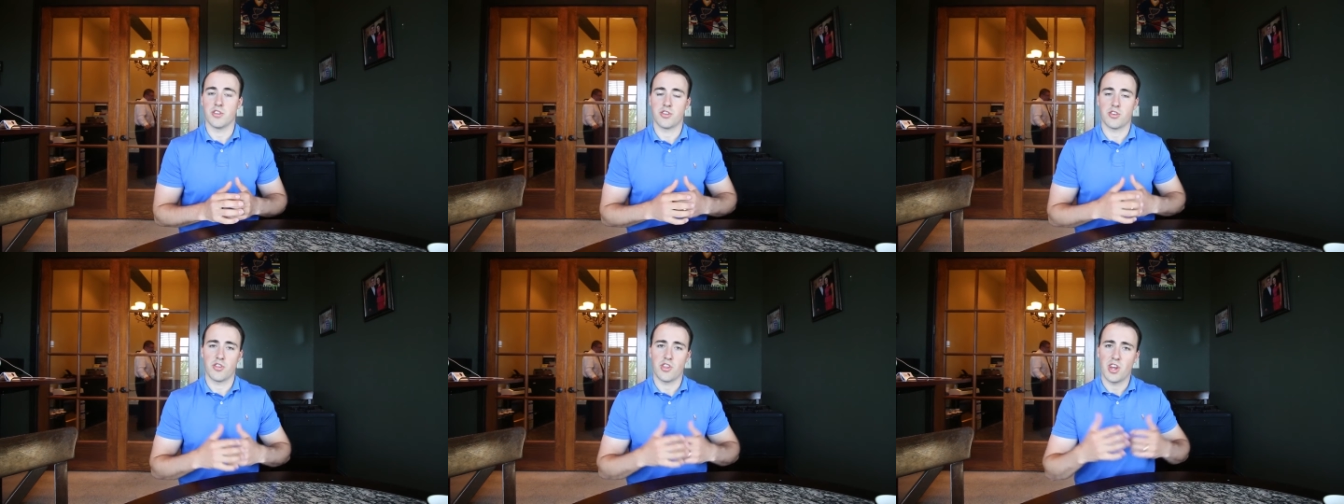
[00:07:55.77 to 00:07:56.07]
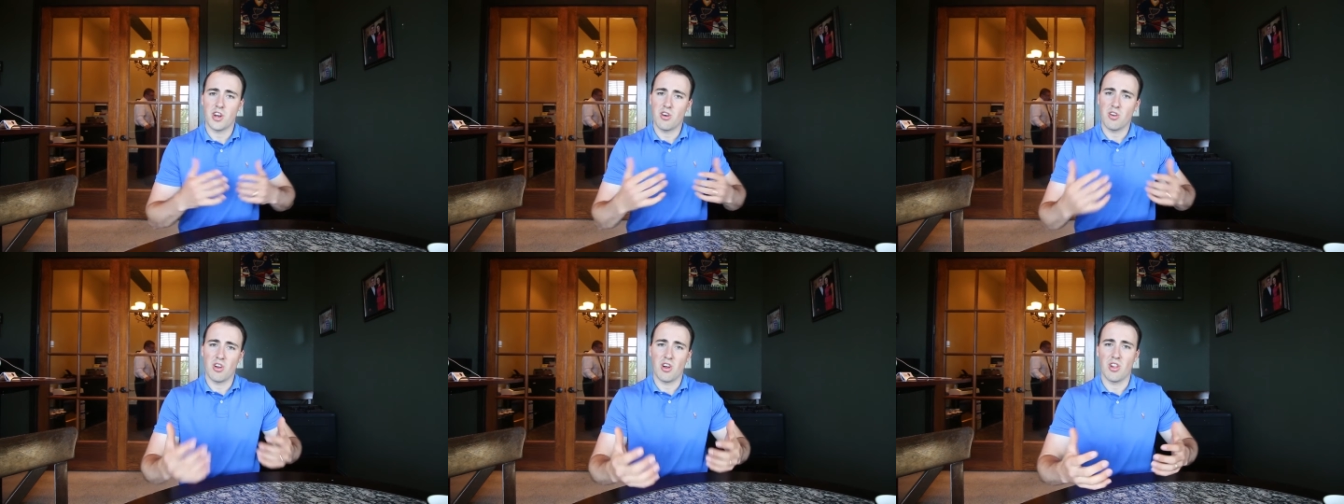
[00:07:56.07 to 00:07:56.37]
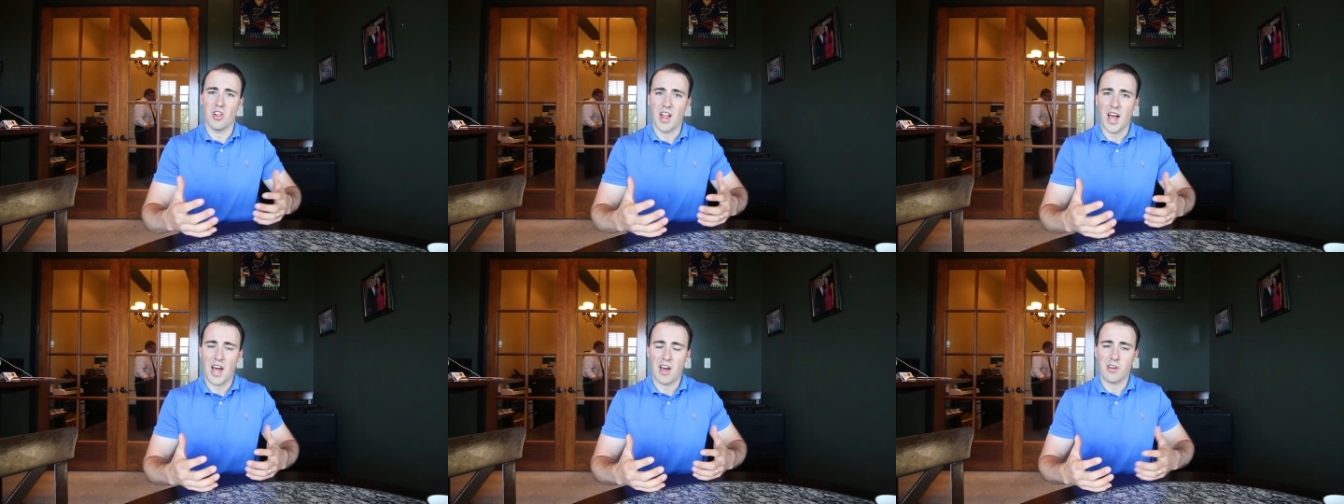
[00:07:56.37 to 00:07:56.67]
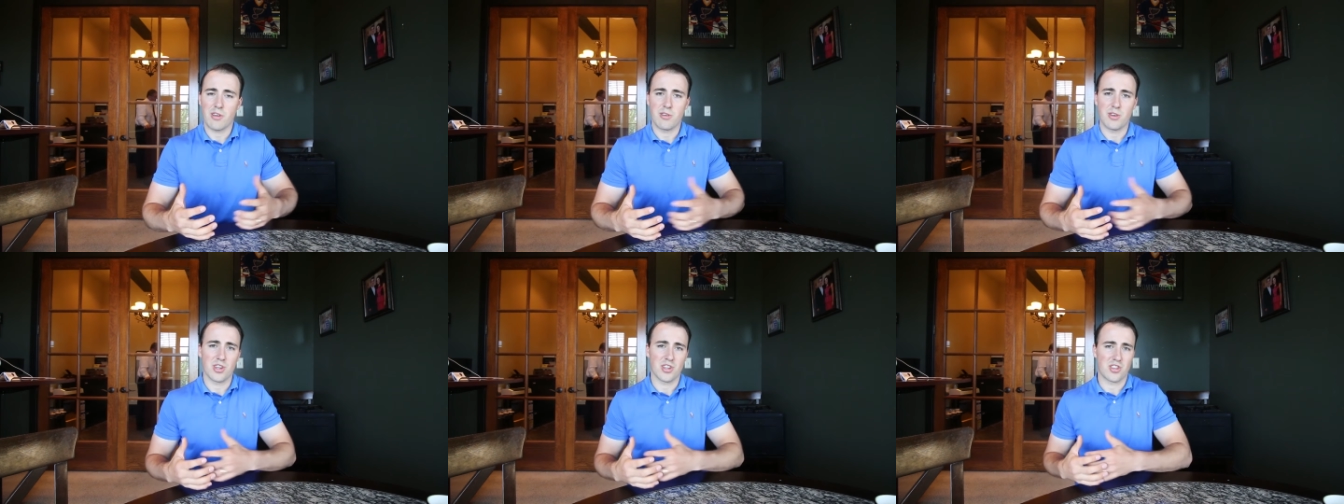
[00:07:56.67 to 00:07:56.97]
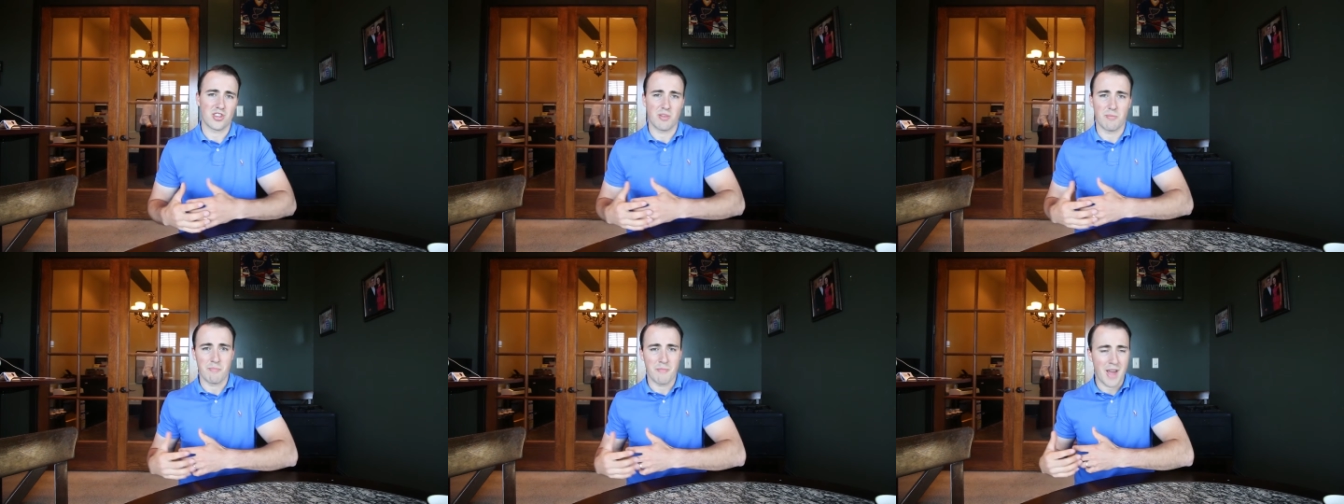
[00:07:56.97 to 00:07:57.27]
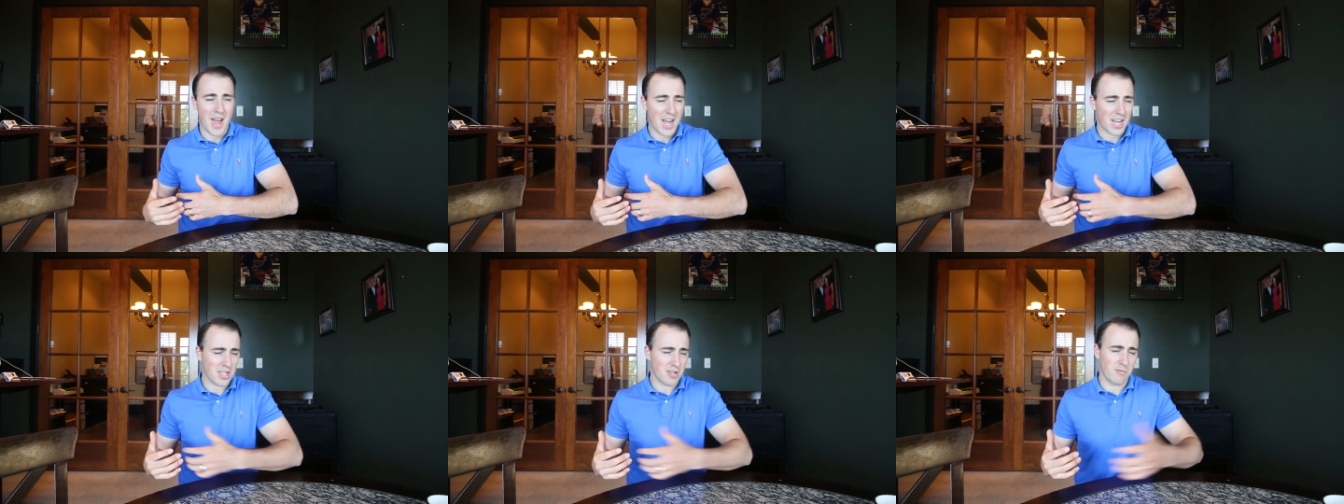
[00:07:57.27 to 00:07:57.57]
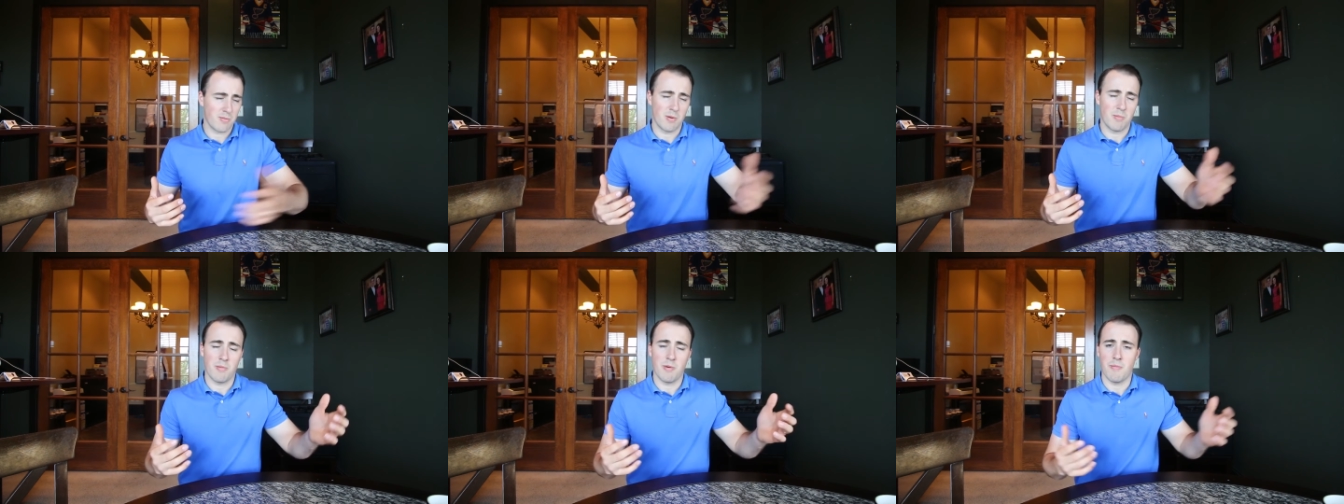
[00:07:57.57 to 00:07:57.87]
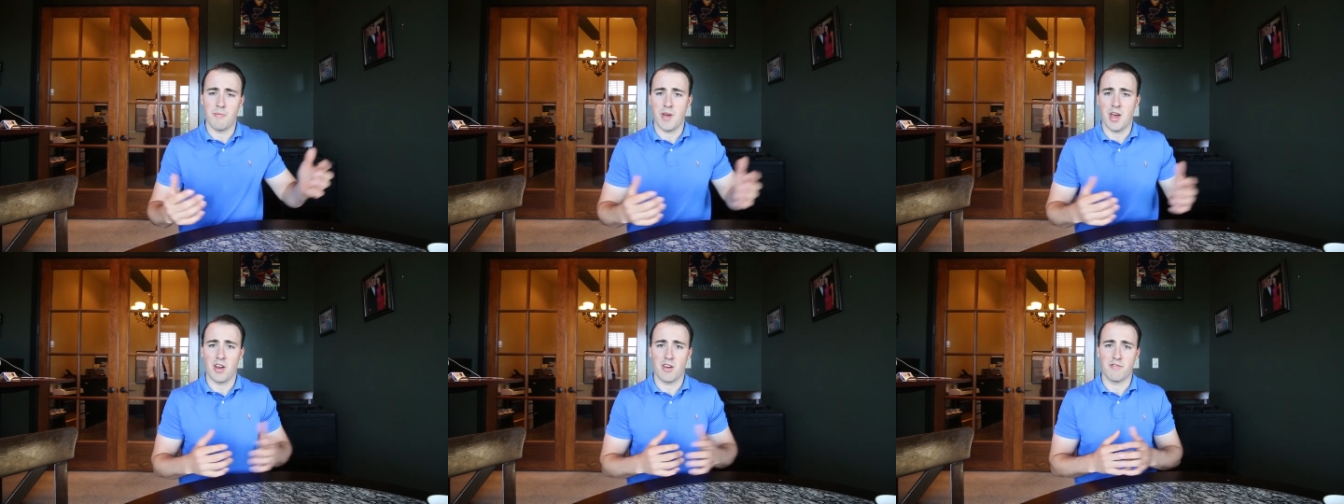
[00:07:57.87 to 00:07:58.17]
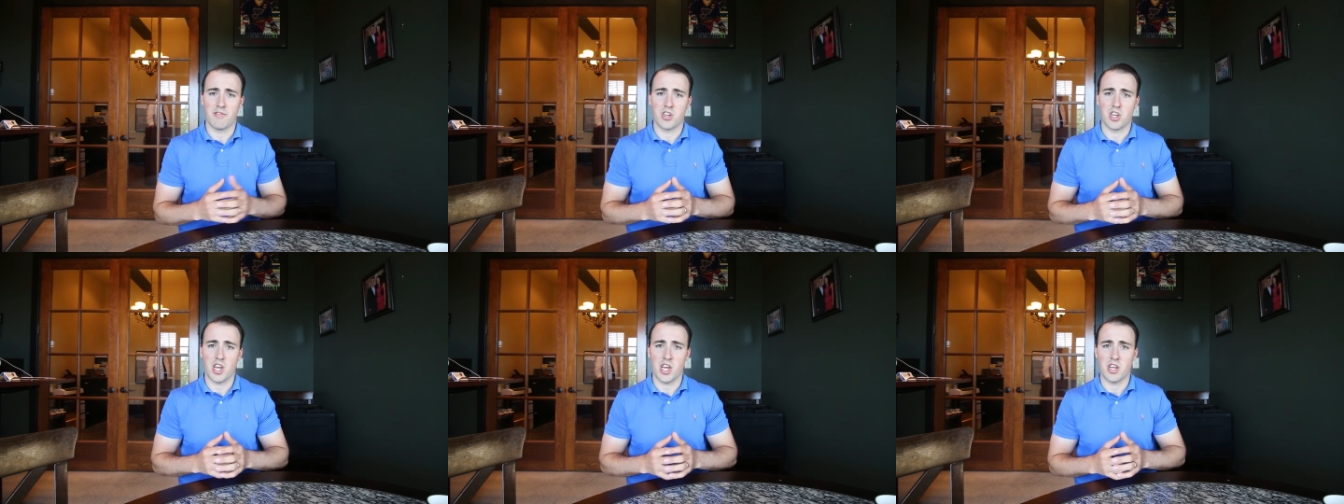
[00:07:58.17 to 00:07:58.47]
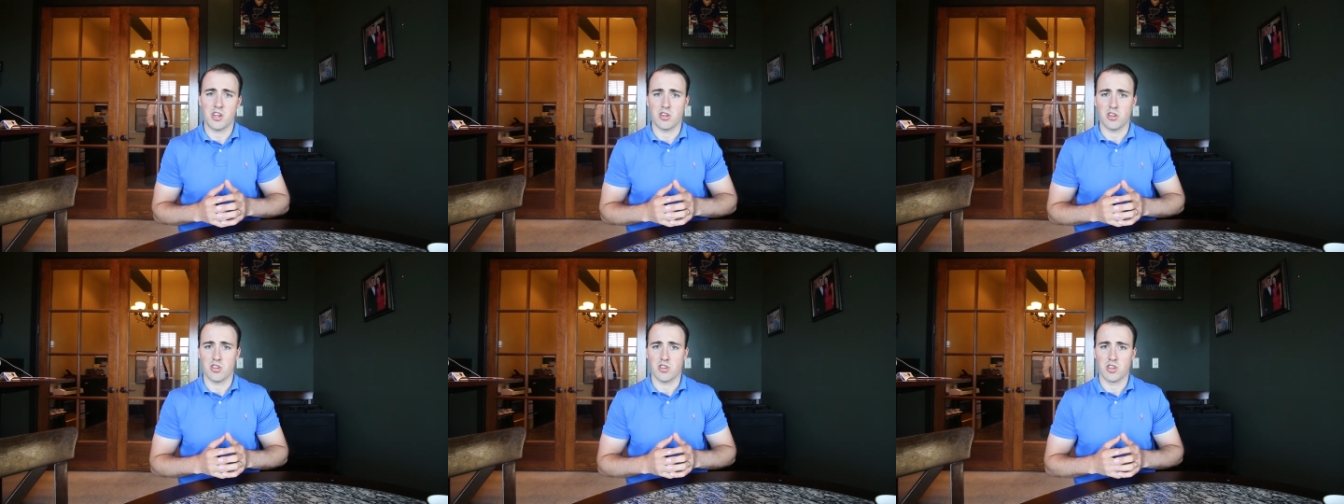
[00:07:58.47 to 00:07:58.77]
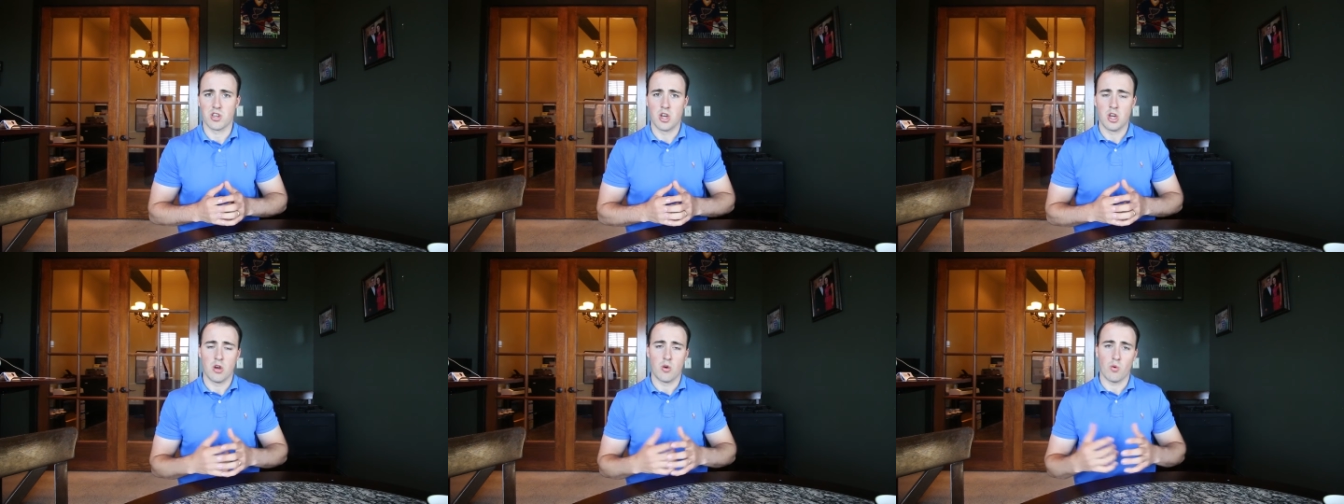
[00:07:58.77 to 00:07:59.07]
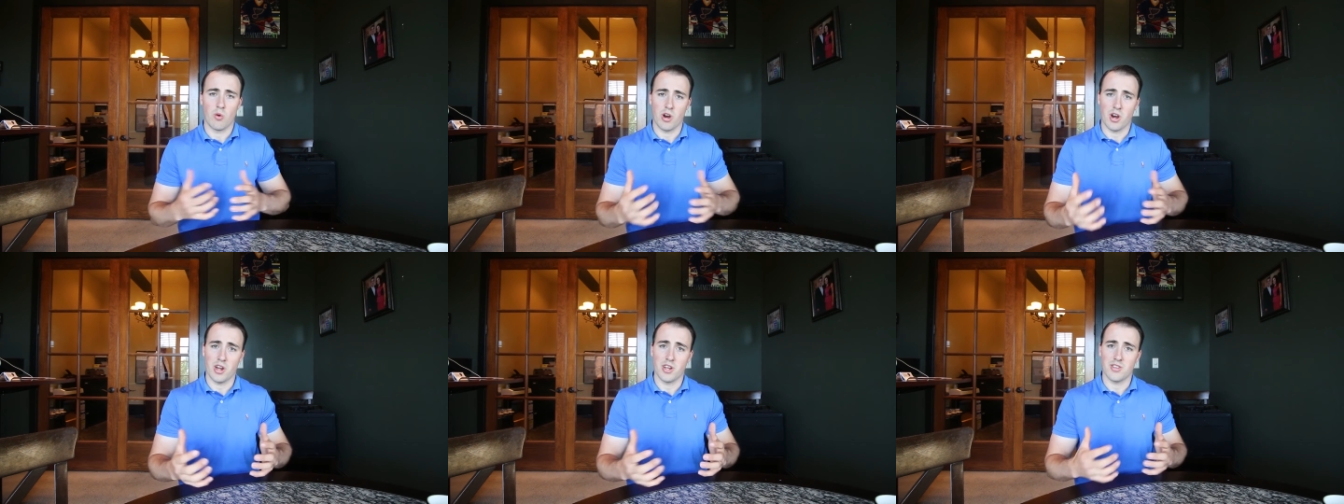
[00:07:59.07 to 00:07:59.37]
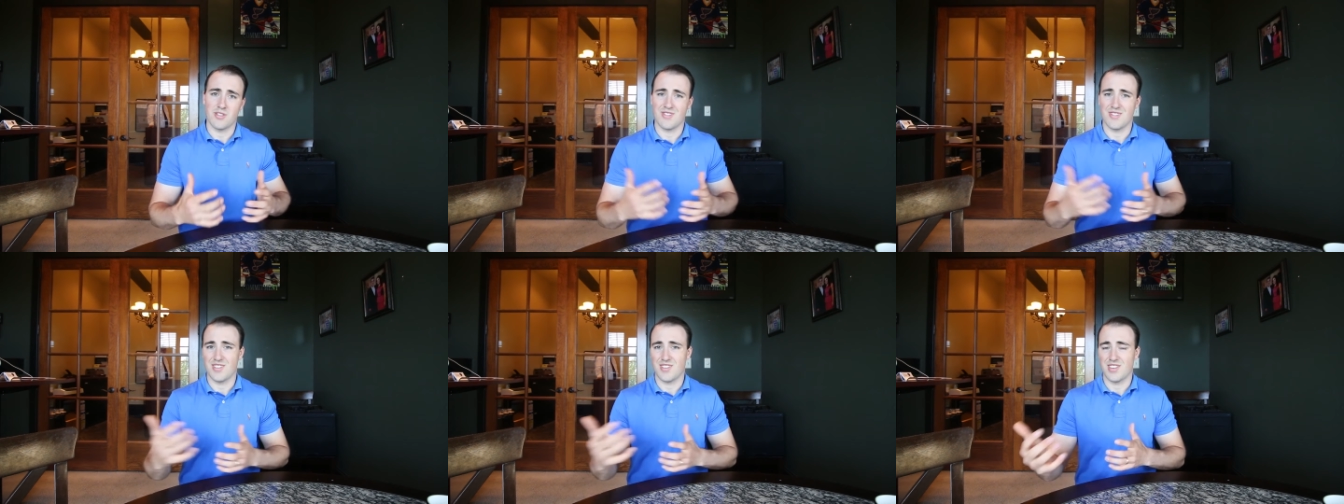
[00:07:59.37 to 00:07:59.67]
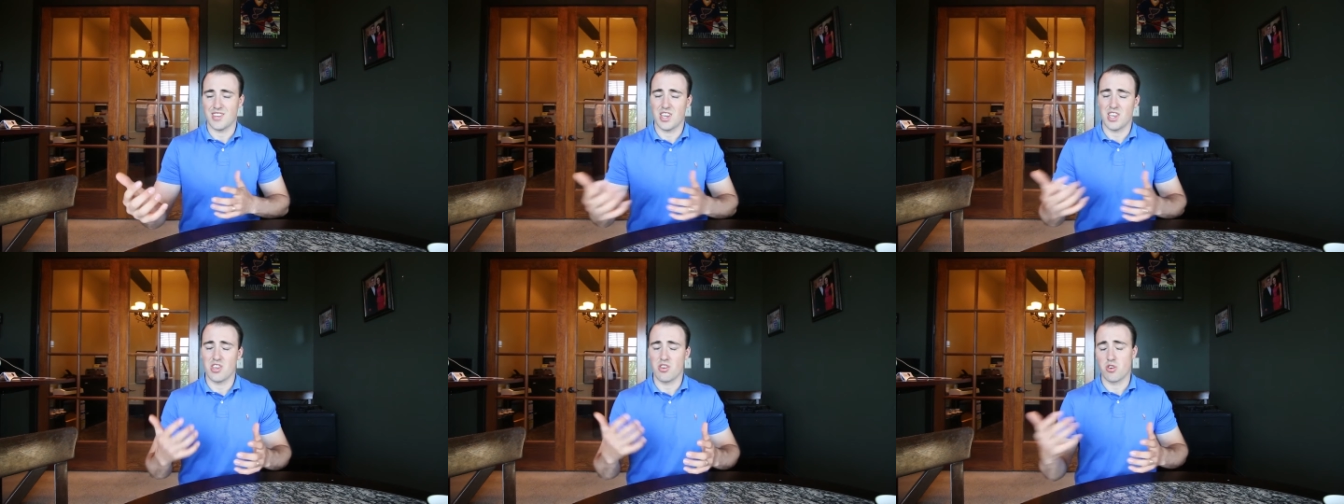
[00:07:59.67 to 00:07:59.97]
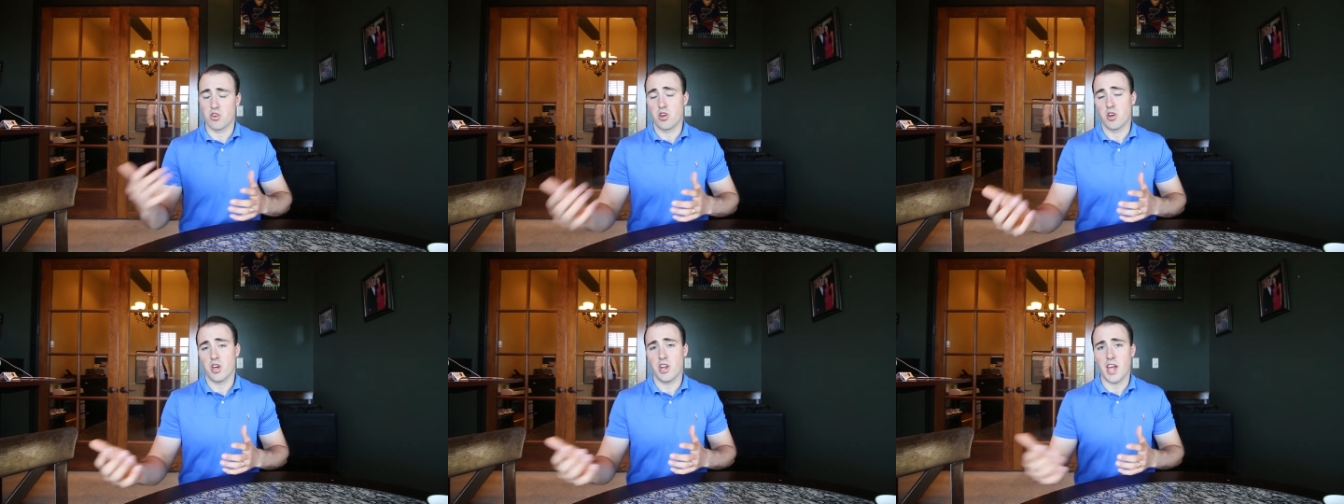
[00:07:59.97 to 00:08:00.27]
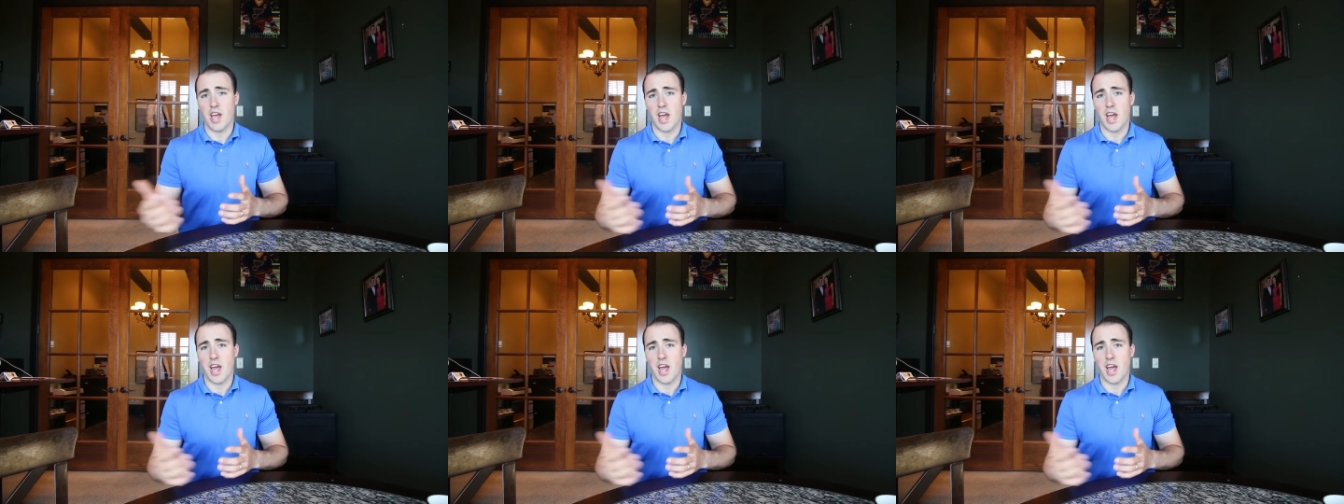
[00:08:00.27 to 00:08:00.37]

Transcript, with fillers: So they don't allow you just a maximum amount of changes, whereas say you could